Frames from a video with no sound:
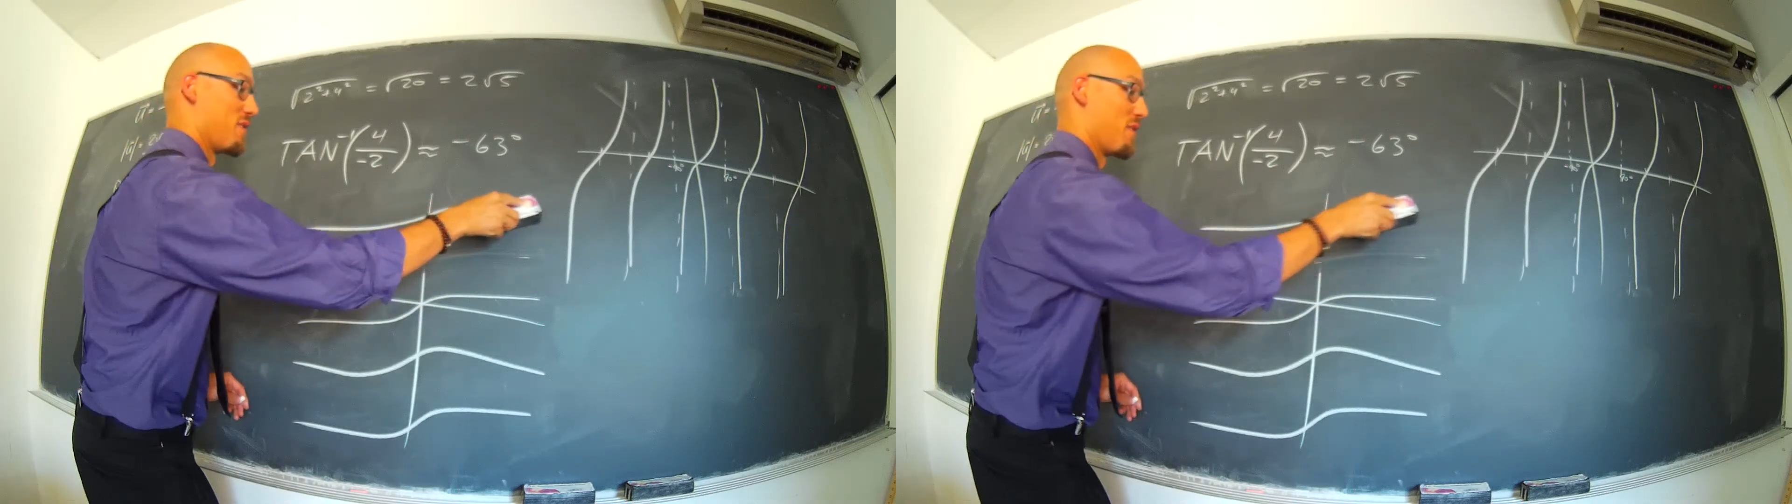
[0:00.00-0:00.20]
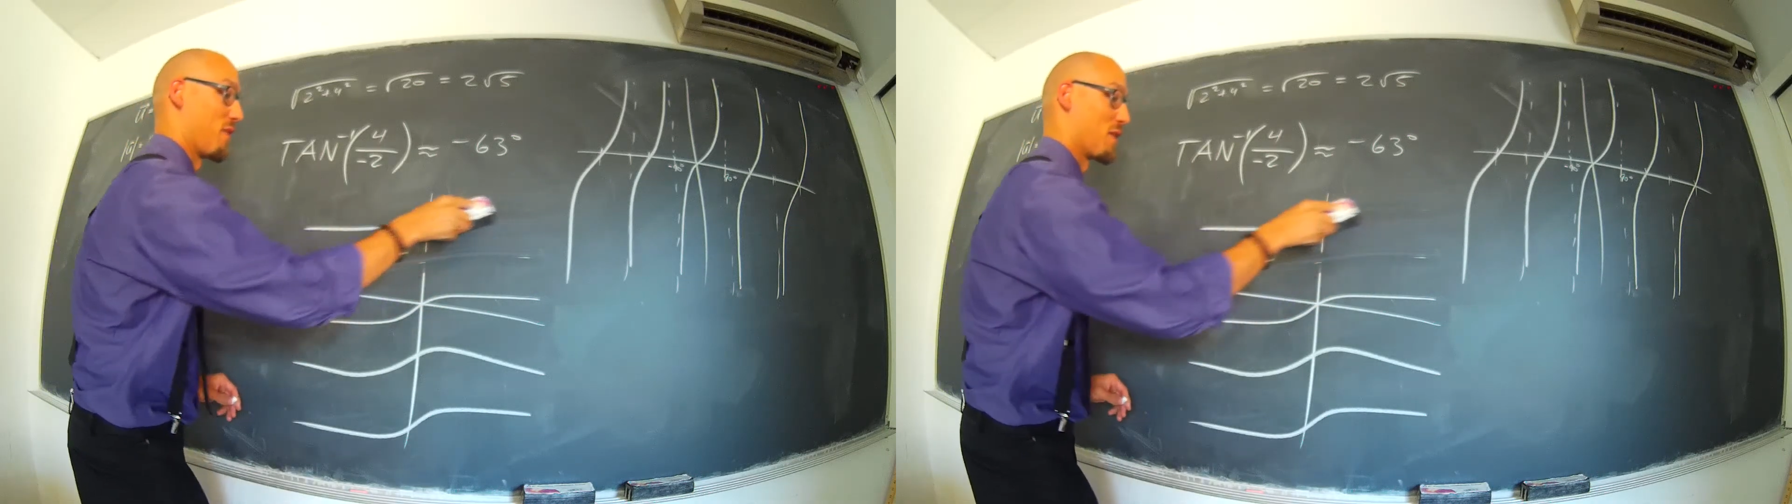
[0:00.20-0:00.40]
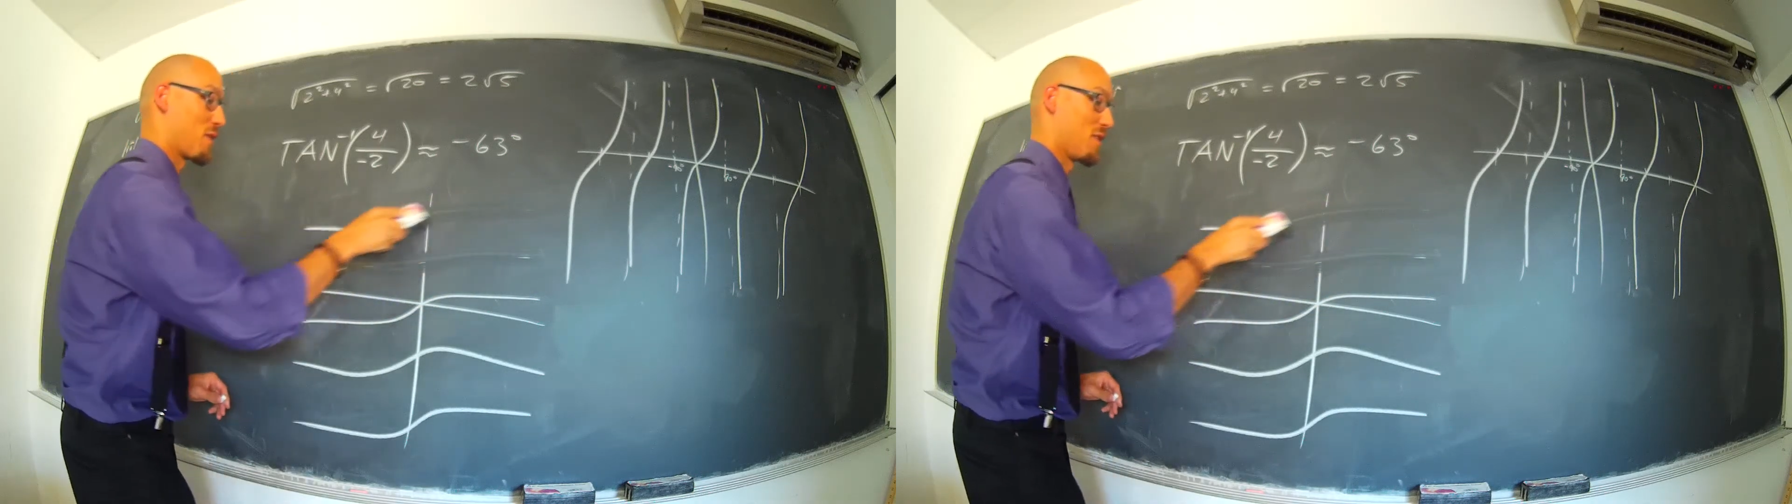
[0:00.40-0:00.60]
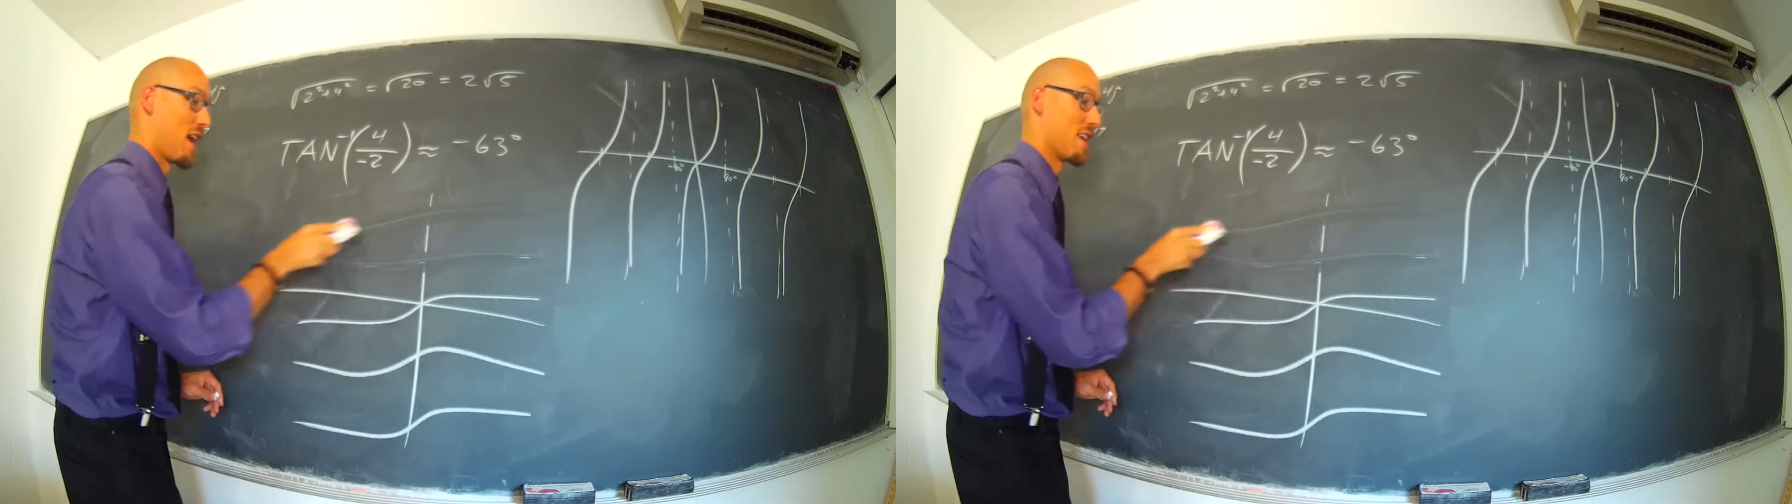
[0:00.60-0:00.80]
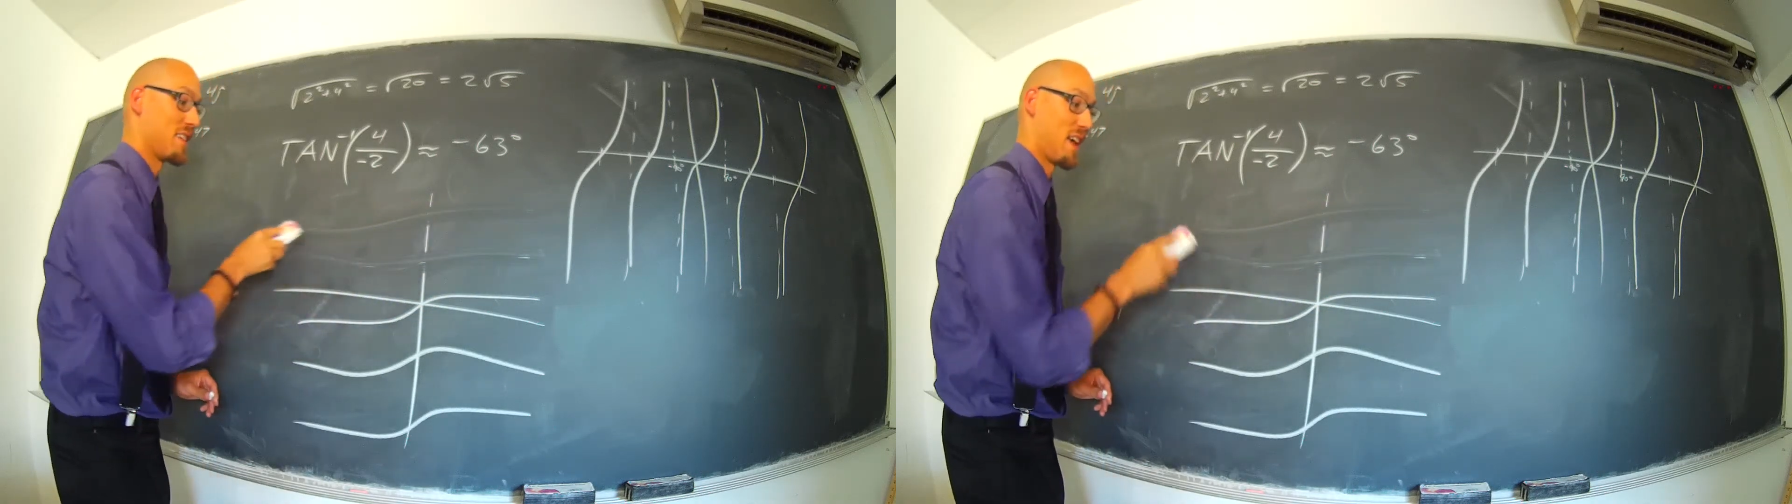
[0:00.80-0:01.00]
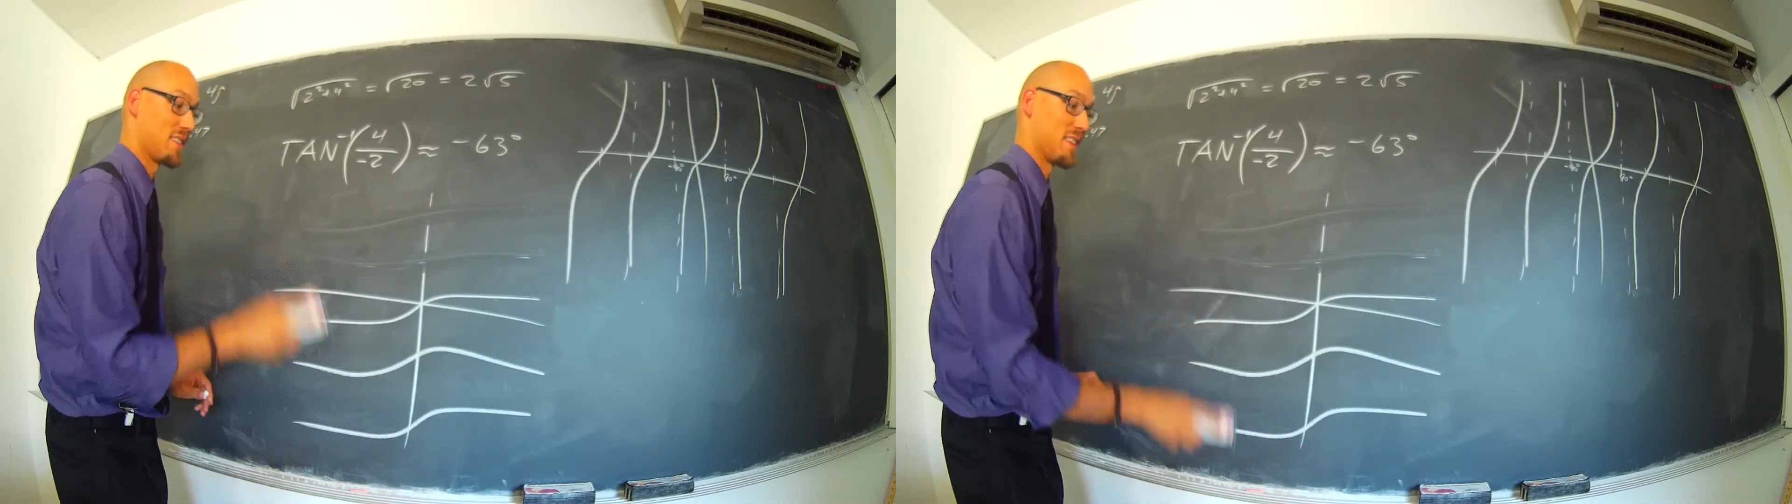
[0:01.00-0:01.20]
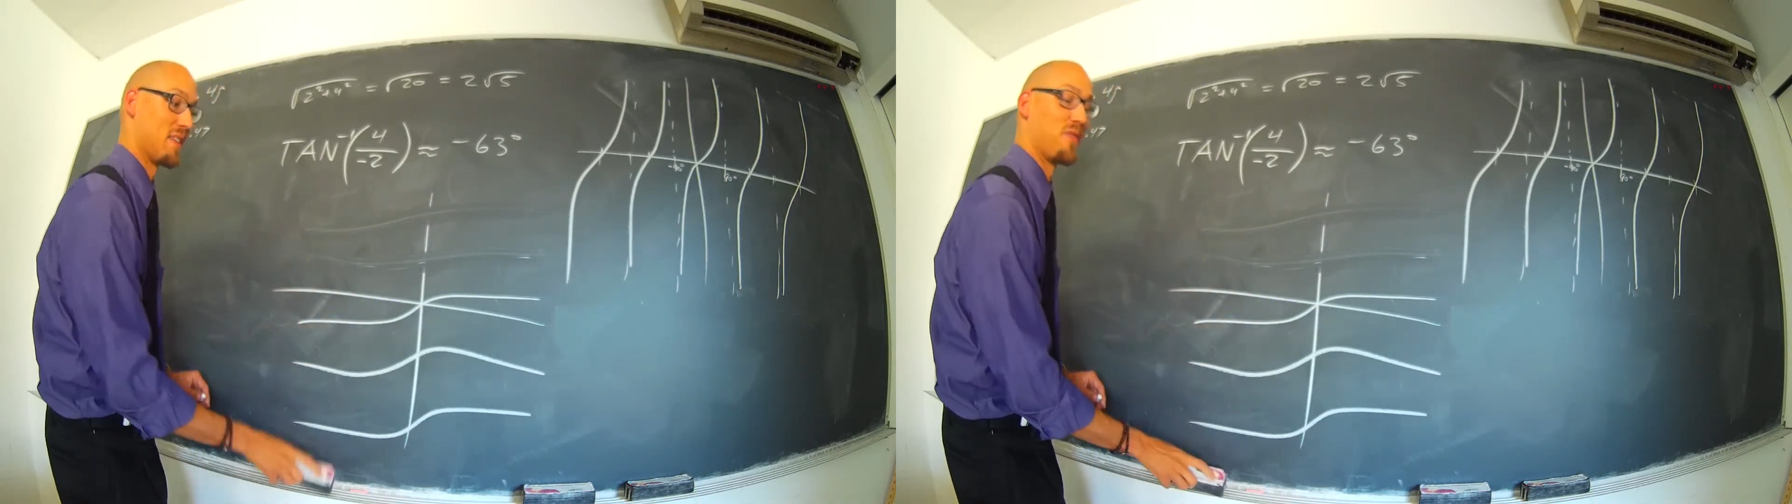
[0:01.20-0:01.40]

the vertical line test